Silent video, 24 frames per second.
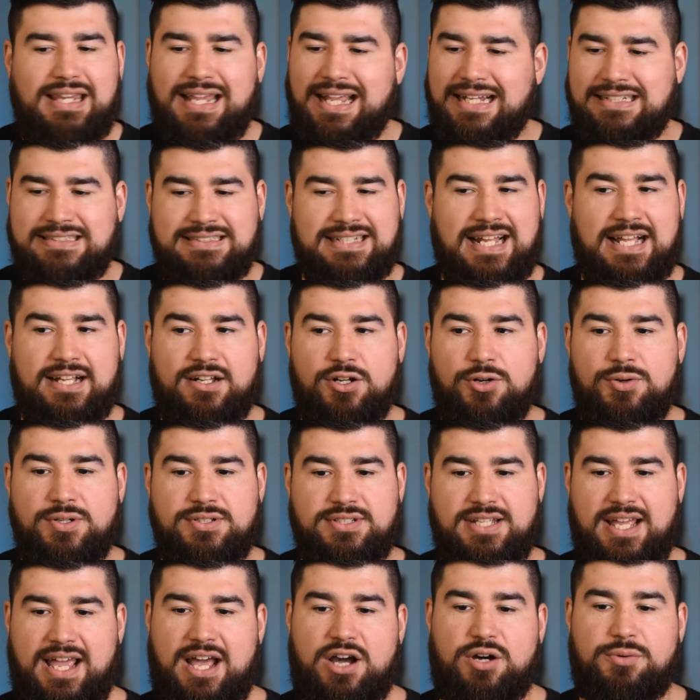It's not going
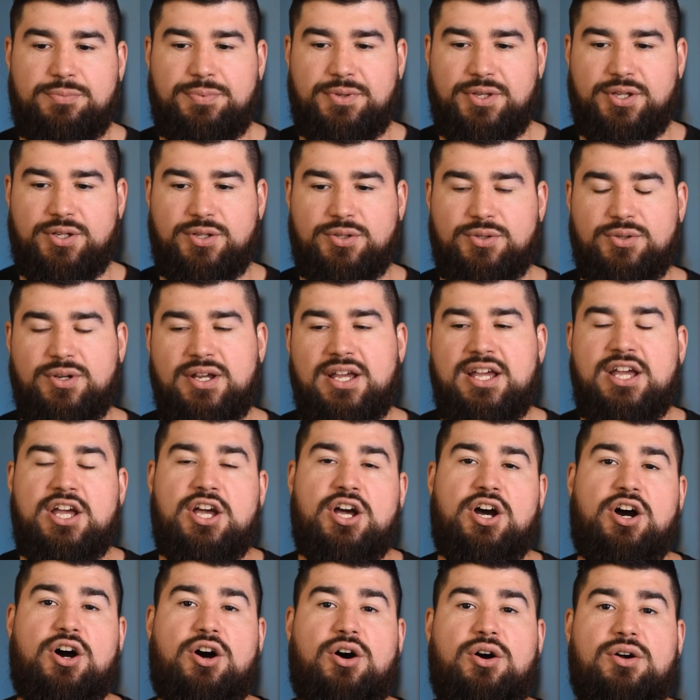to help you
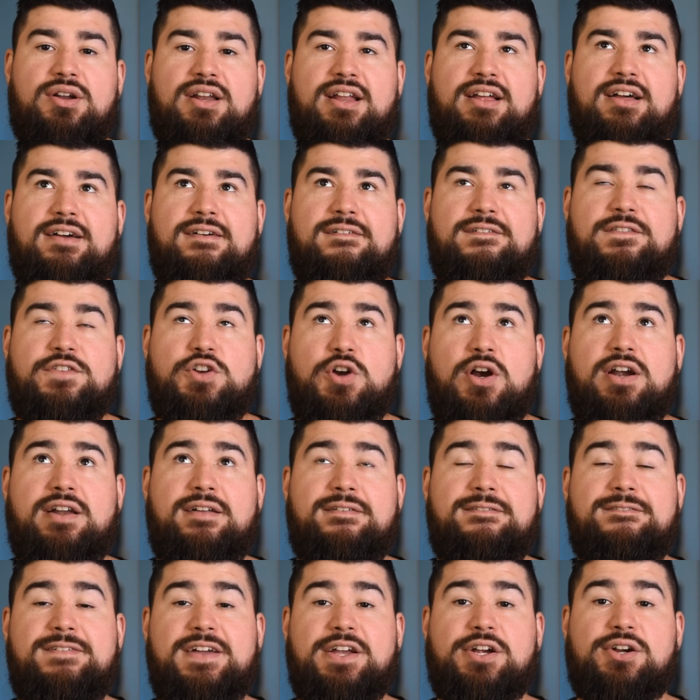on trying to
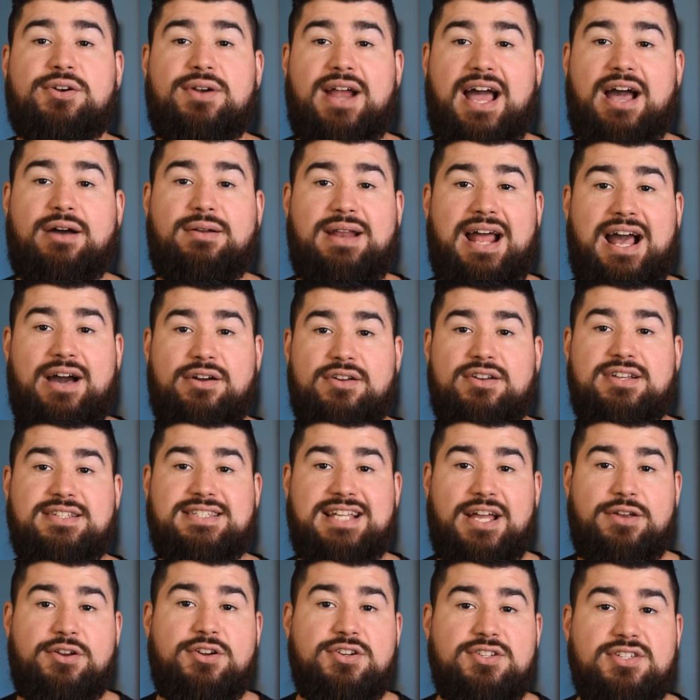figure out how to
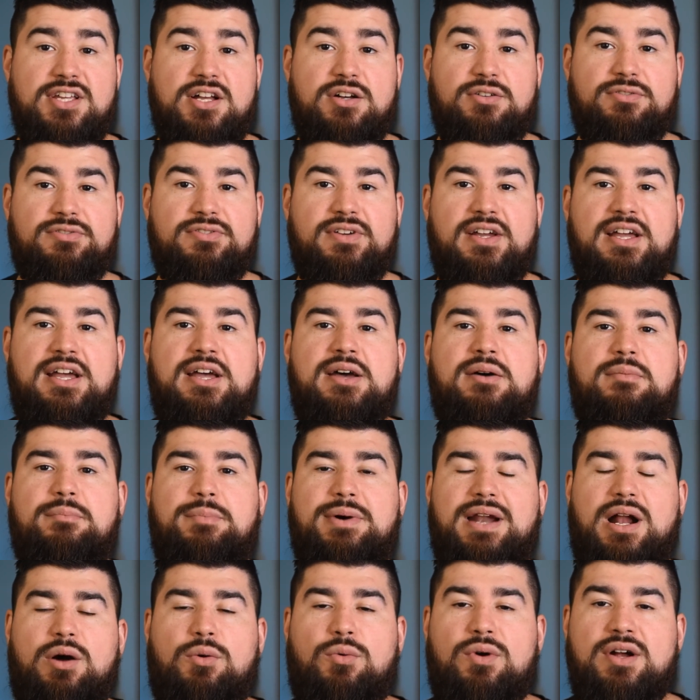sell yourself.
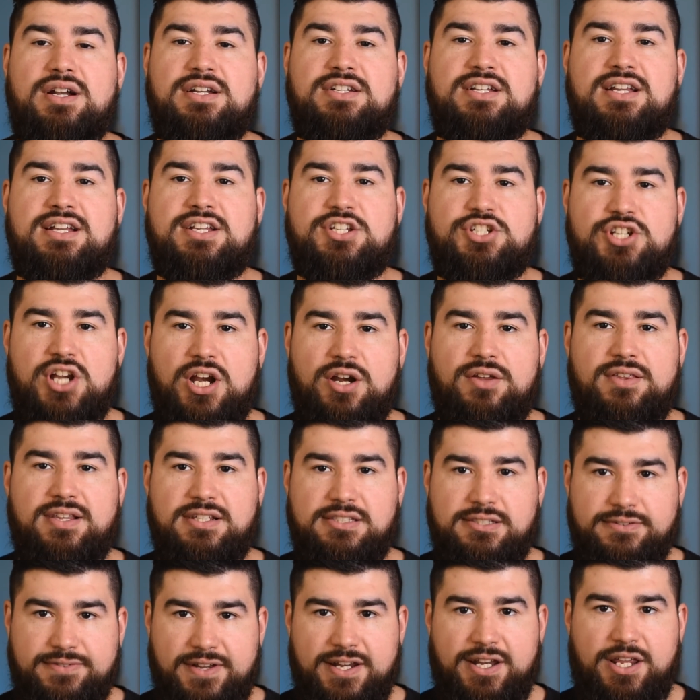But I wanted to share
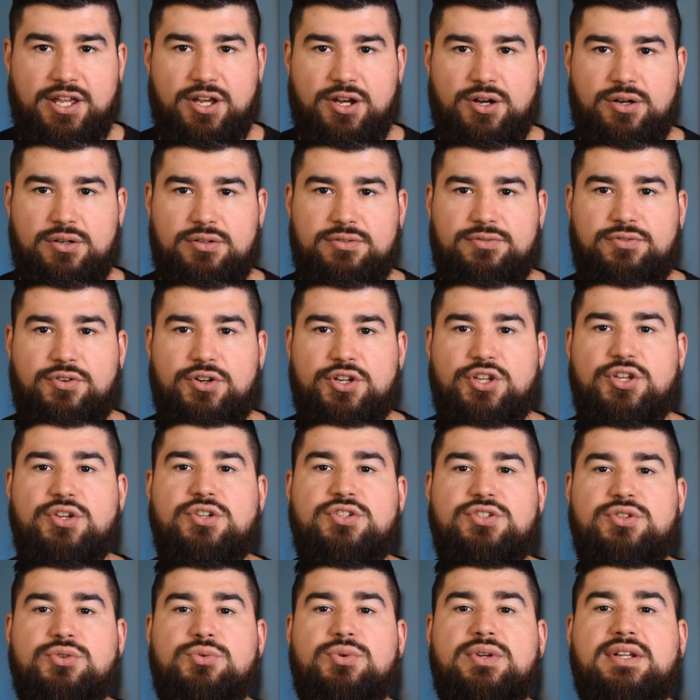this video for you
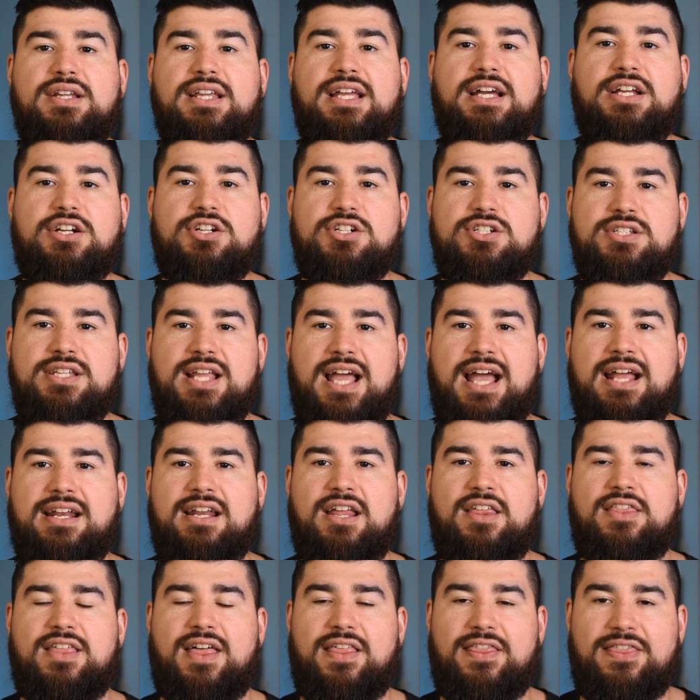to really
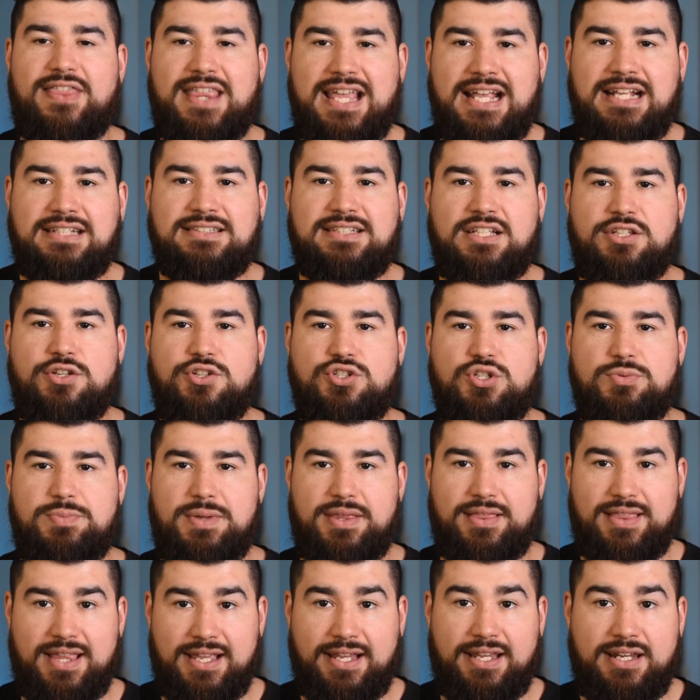understand the things that you should be
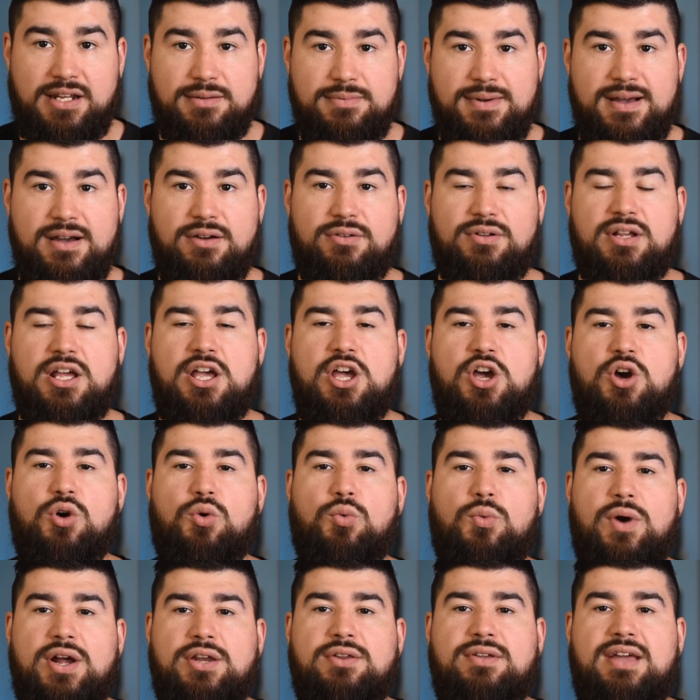thinking about
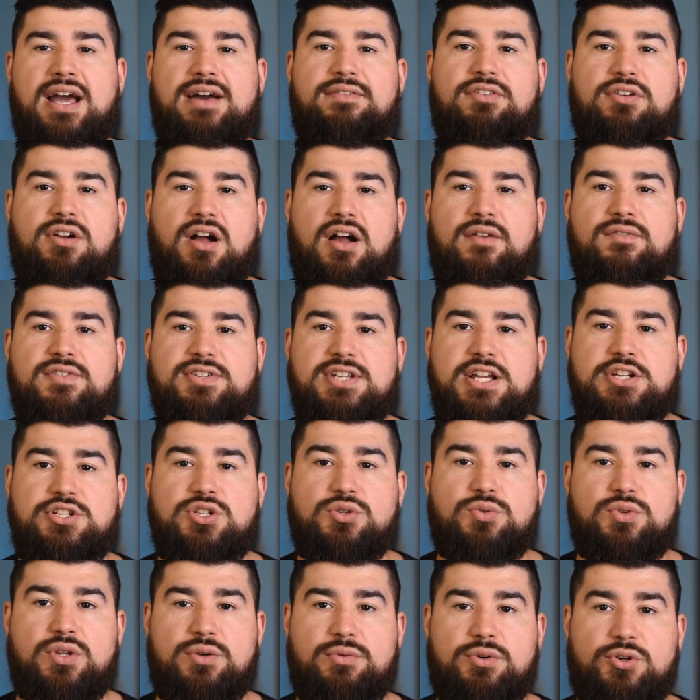when you have a
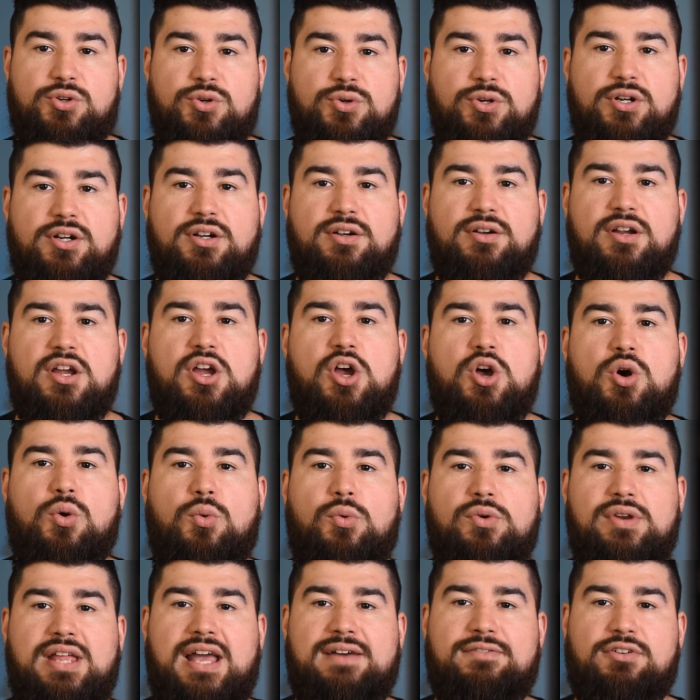conversation with a recruiter,
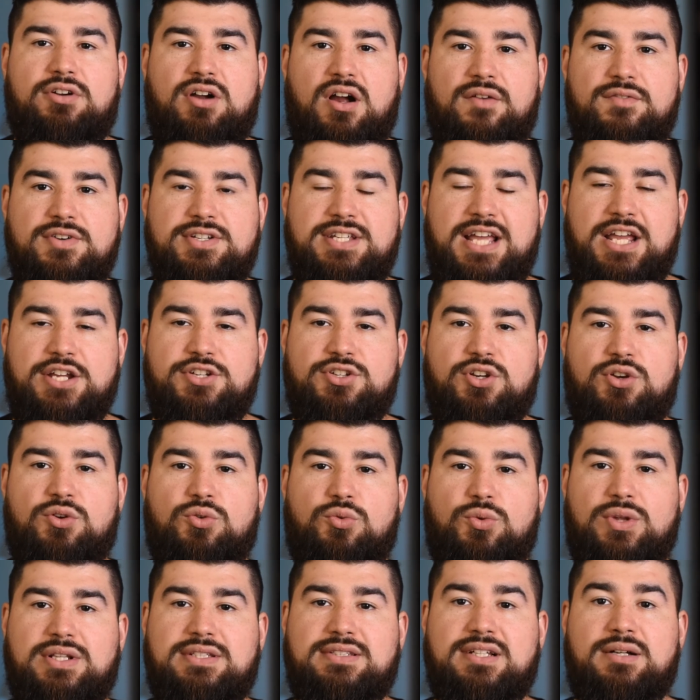when you have a
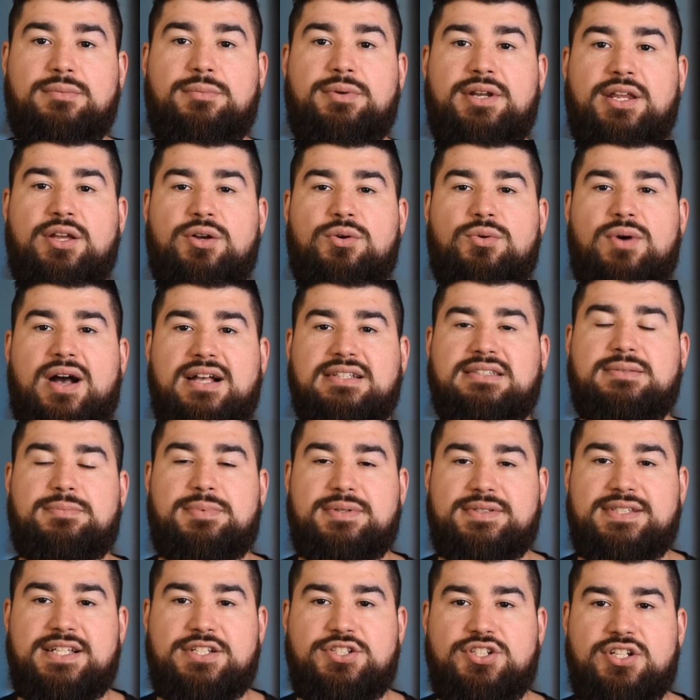conversation with somebody who has a
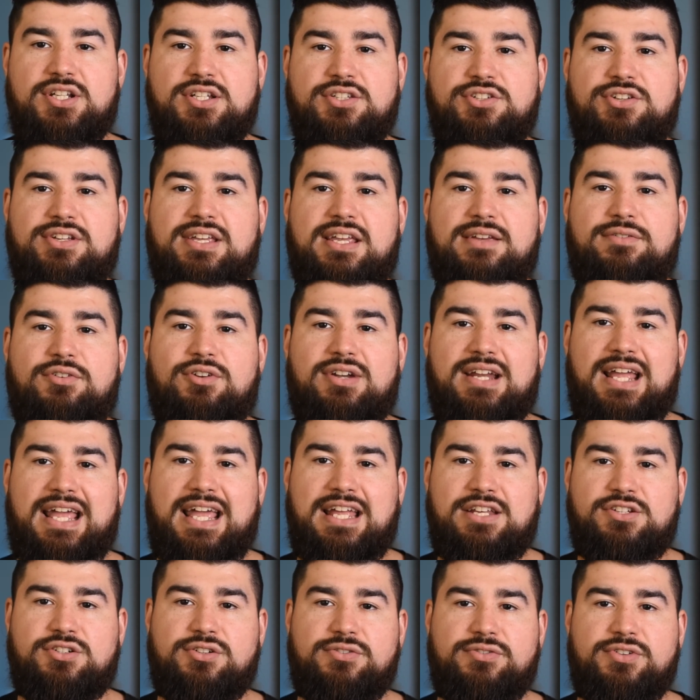position to give you an
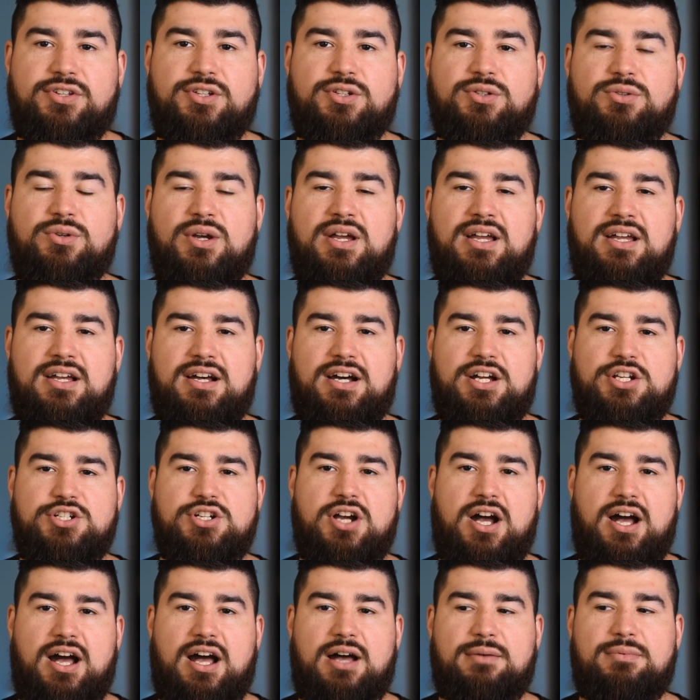interview, a
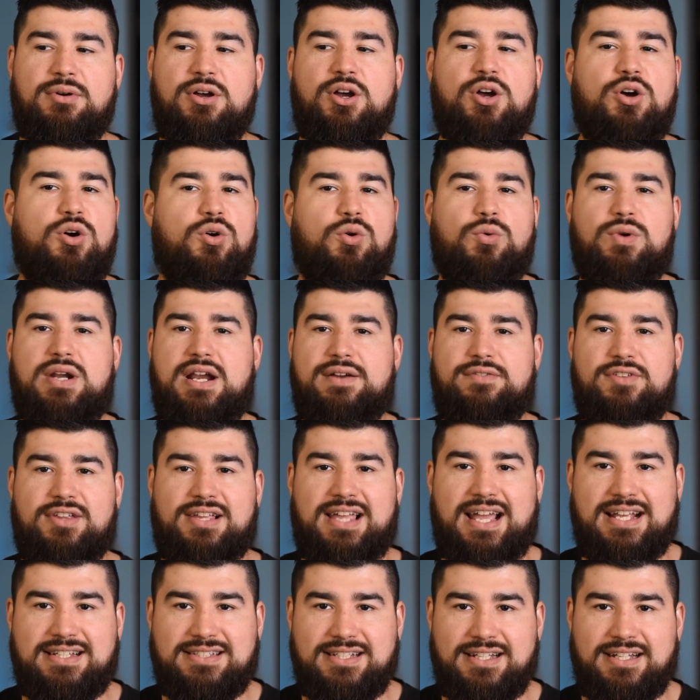job, or whatever the case